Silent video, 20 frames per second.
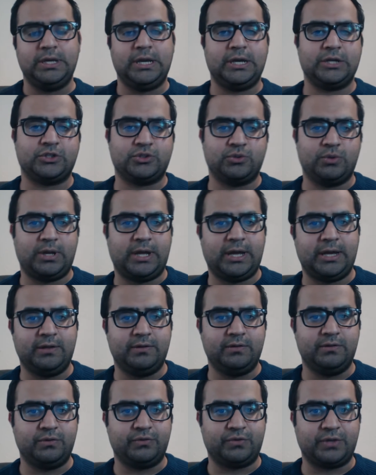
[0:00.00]
actual
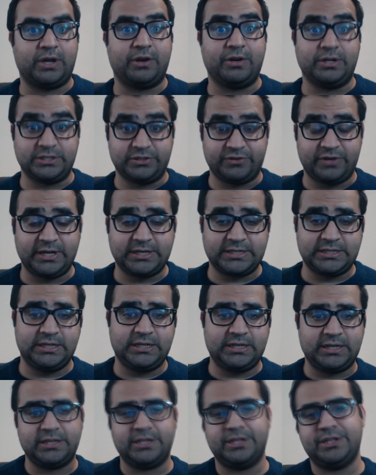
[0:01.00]
elves are
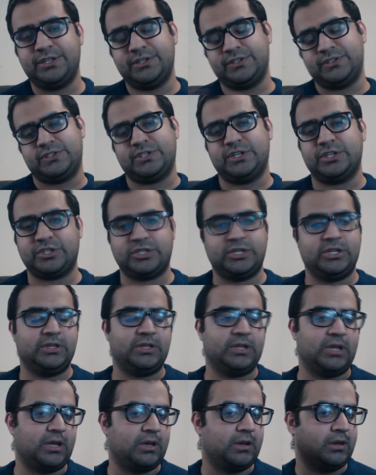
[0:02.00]
resurrected, and then there's a section
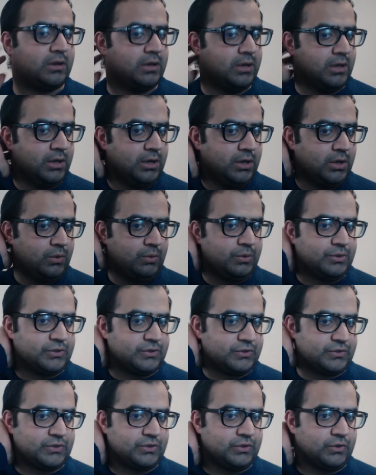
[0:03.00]
at the end which
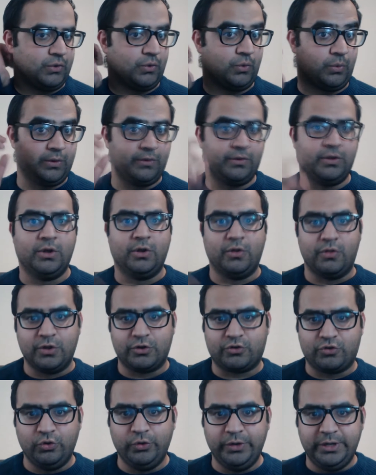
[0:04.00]
is to do with
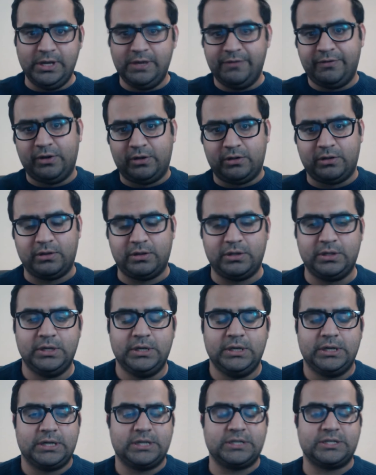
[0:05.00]
the true evil,
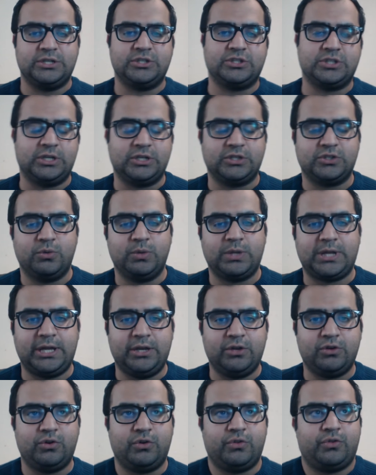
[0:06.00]
essentially. So we'll
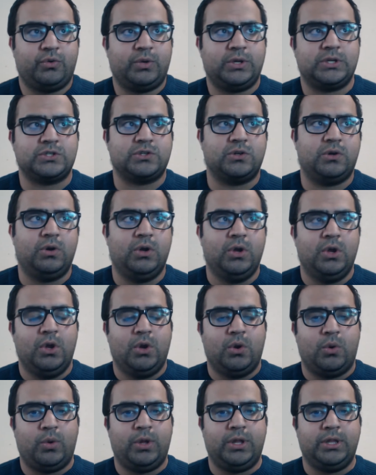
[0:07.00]
kind of go through it. So
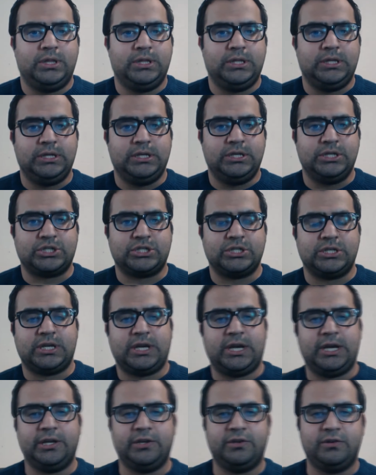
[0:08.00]
when the initial
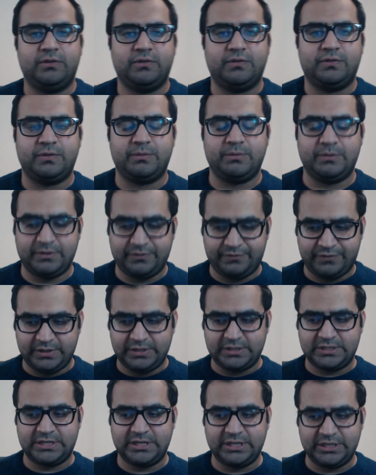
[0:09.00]
kind of
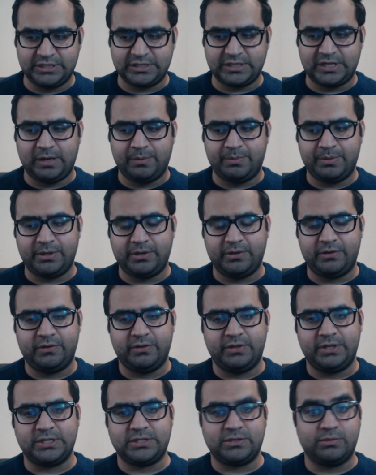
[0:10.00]
first stages
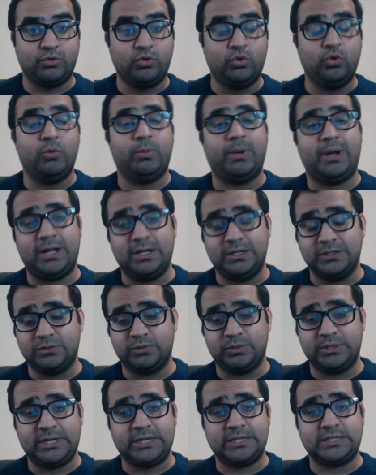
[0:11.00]
happen, there's some cool
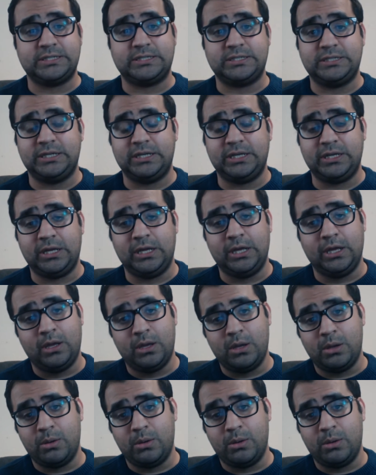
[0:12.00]
battles. We get to see